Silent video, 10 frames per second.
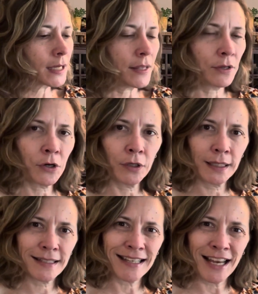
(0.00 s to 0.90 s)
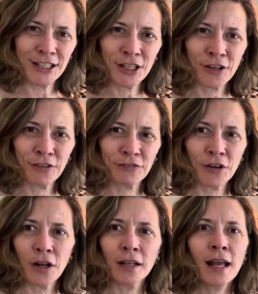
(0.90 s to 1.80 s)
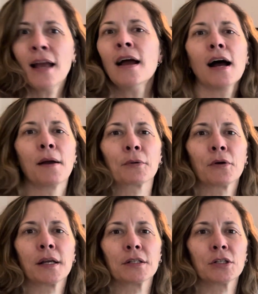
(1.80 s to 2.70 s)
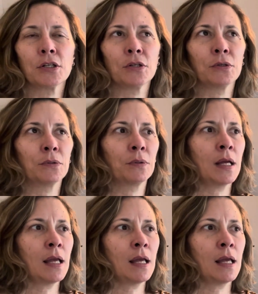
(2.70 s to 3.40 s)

in the early stage here of fall, I'm going to